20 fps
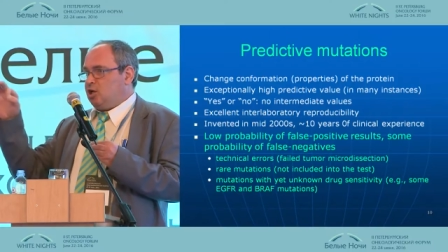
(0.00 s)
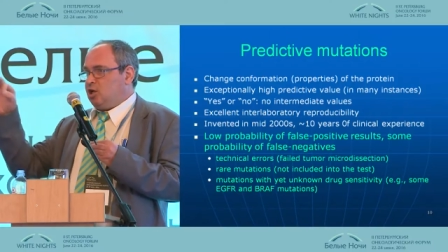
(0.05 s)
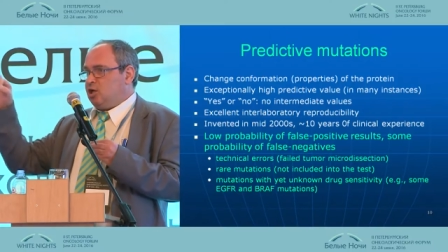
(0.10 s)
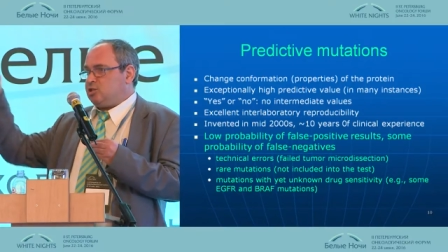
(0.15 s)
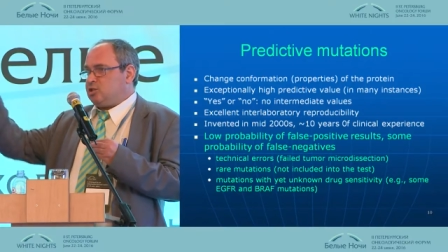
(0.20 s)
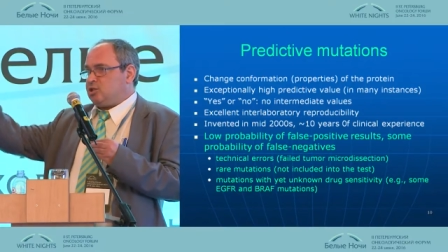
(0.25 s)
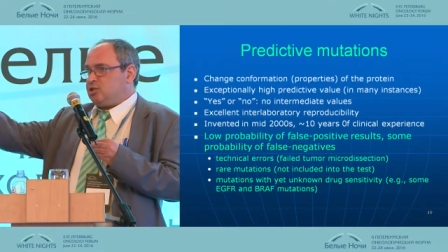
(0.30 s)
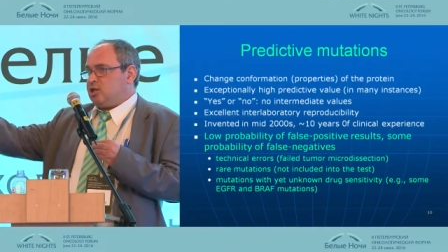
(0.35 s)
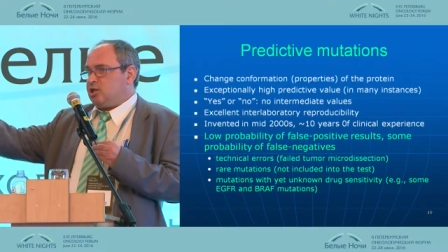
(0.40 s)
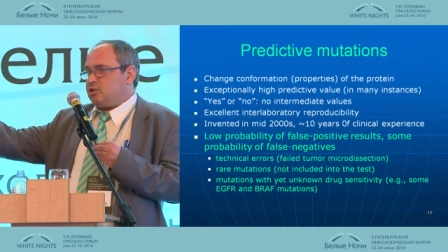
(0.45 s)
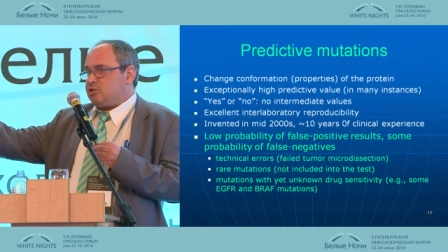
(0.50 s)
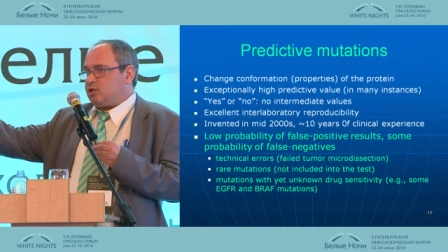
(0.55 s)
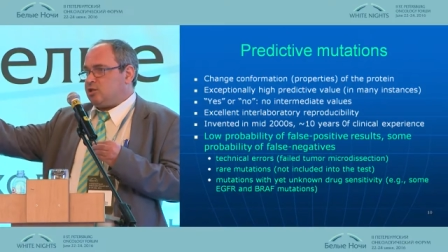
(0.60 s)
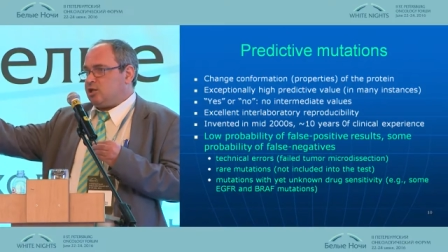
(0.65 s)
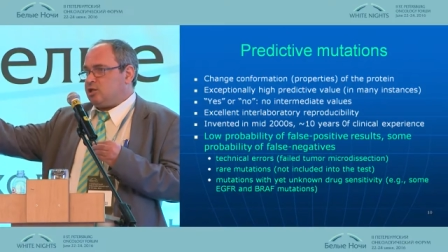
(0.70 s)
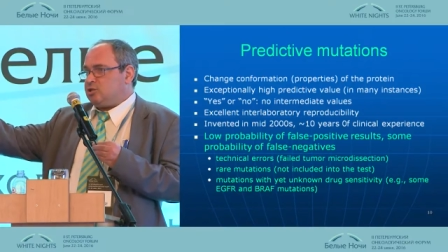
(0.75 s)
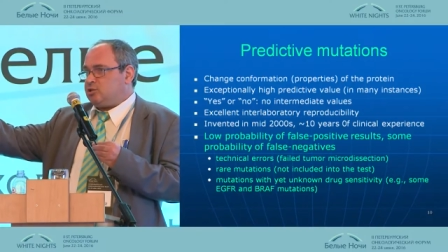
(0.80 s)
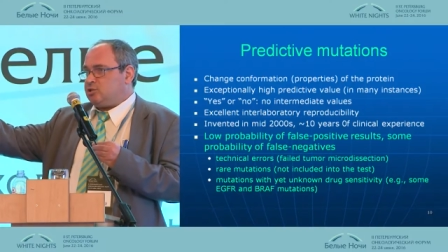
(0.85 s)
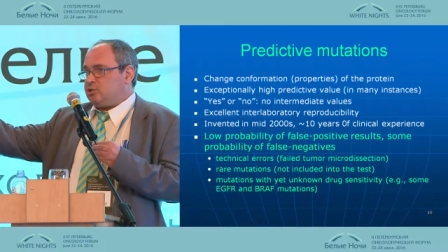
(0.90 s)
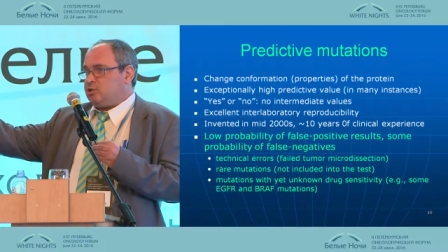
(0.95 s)
and the
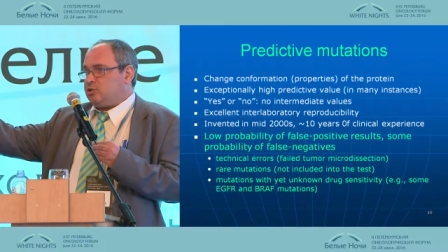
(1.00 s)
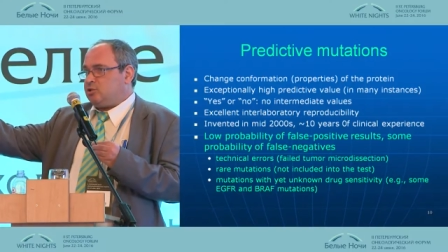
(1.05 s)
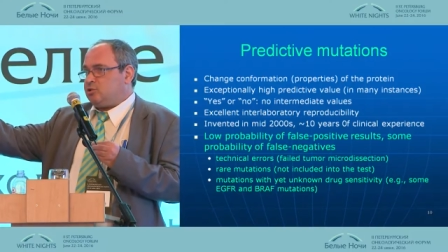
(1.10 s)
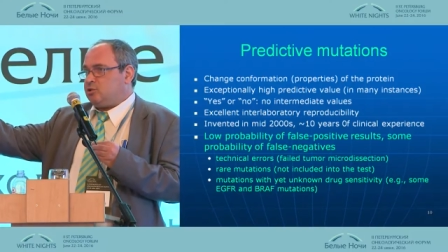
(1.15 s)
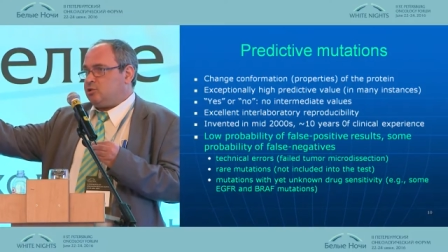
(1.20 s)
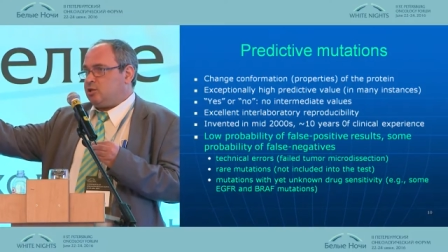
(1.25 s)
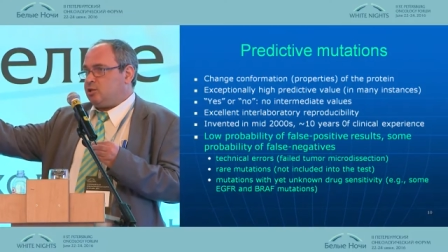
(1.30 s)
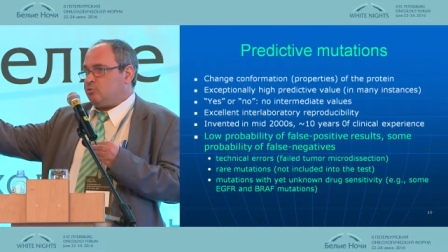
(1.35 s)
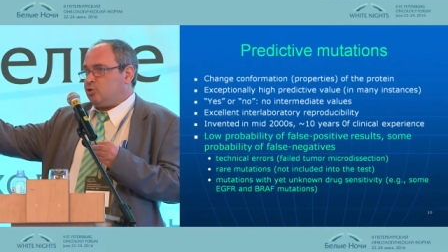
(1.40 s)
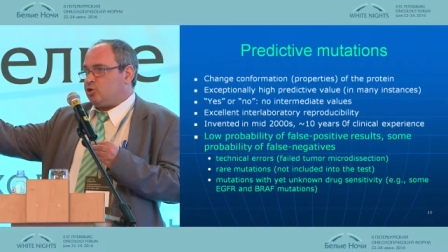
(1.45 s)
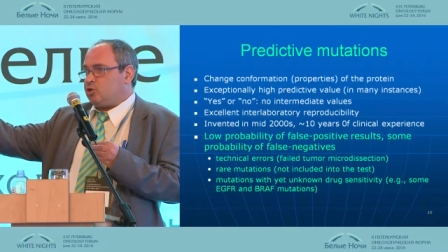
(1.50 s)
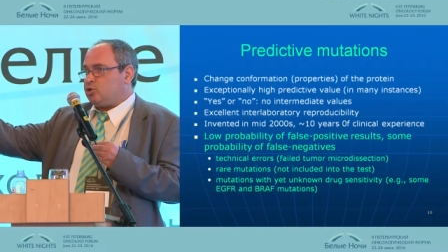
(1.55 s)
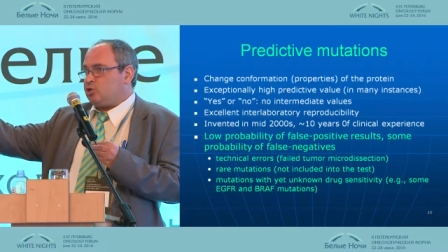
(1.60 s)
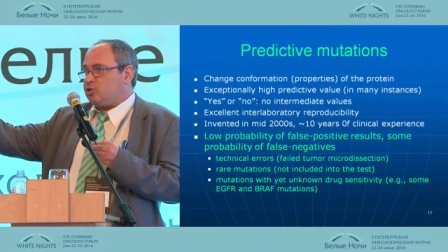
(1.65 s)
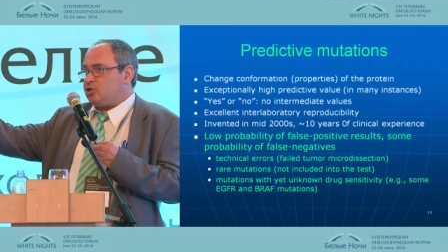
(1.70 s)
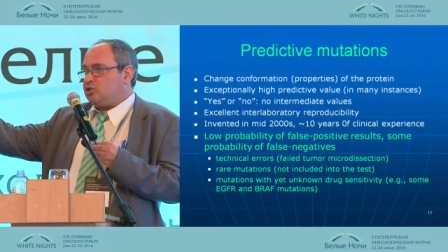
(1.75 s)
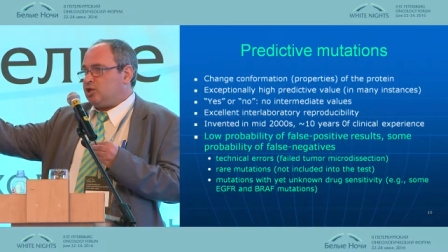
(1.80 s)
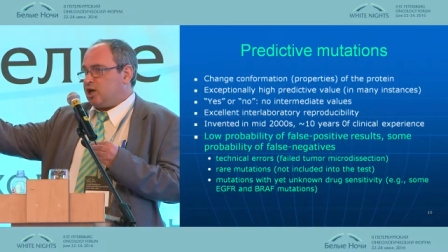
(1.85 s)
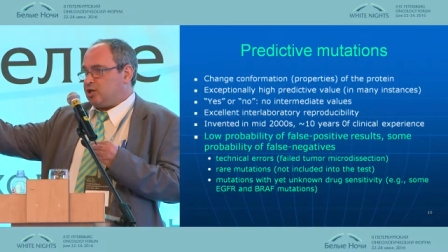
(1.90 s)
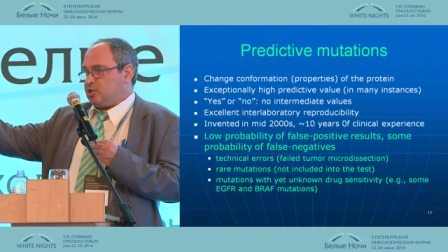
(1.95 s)
centralized
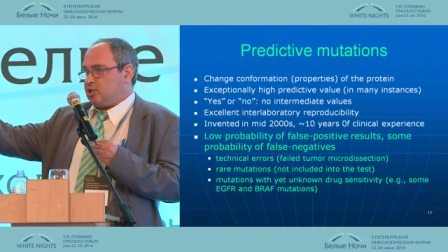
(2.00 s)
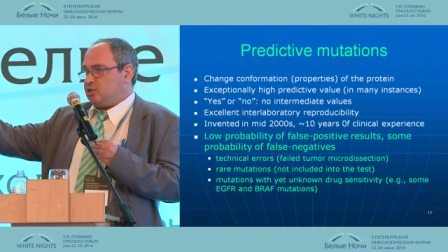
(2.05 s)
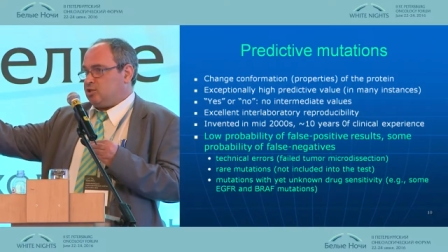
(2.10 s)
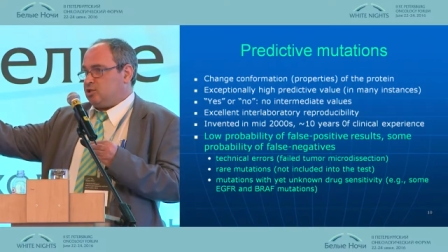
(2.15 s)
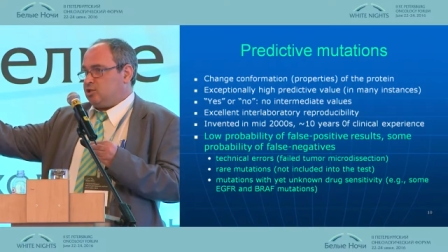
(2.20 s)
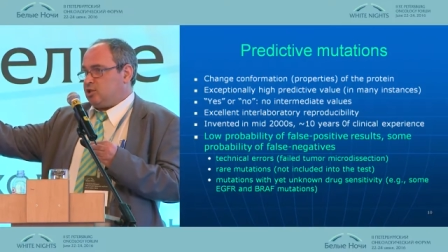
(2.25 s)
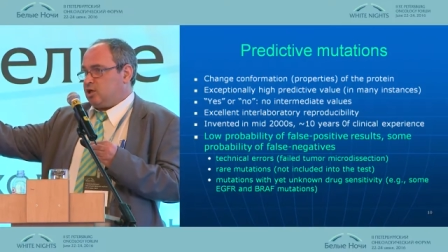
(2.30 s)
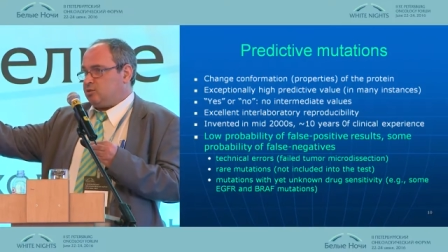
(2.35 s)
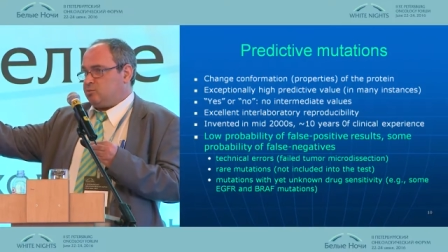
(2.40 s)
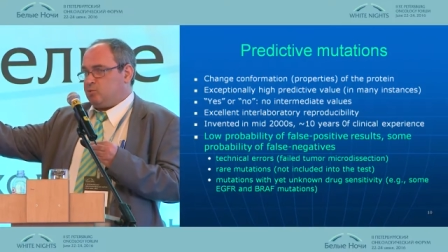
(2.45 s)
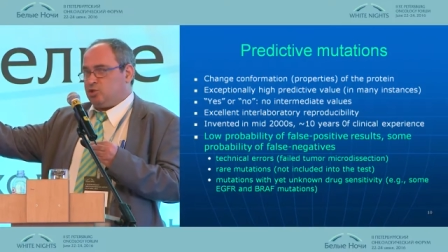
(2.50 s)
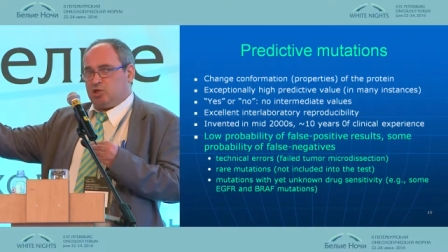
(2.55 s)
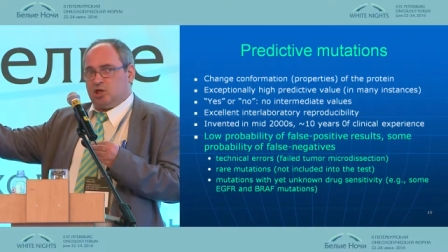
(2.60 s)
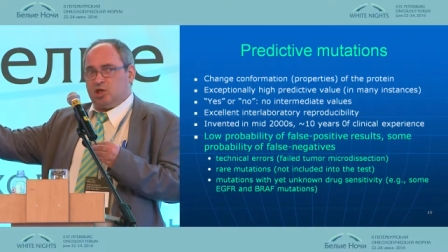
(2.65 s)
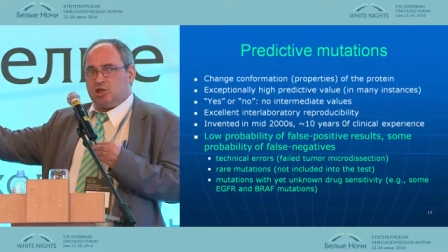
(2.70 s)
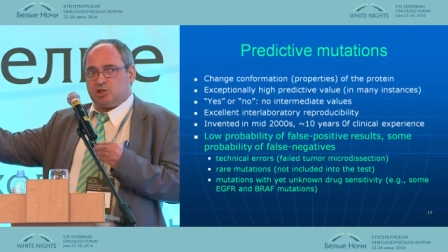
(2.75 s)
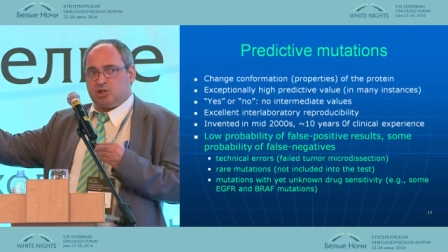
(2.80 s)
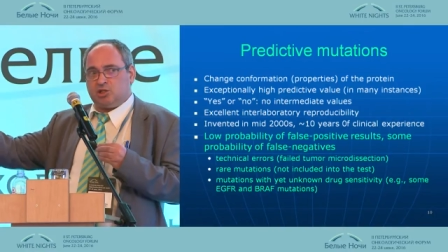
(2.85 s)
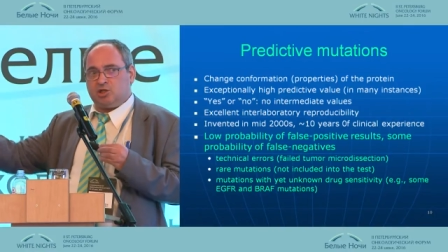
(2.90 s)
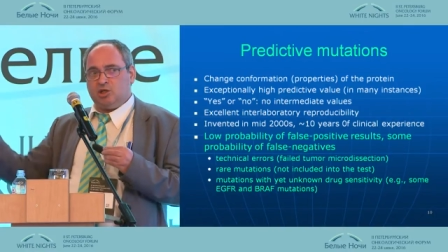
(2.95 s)
laboratory doesn't detect
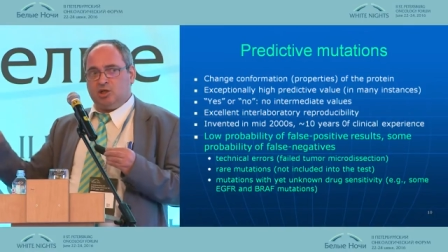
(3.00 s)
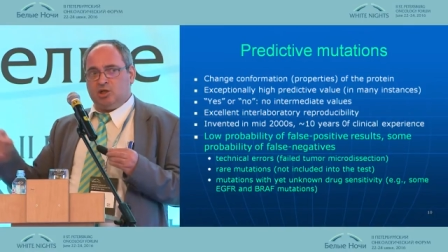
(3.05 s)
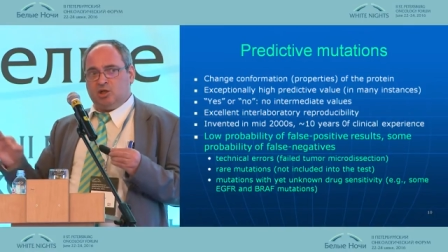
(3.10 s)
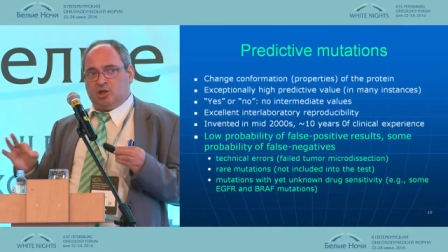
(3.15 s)
mutation.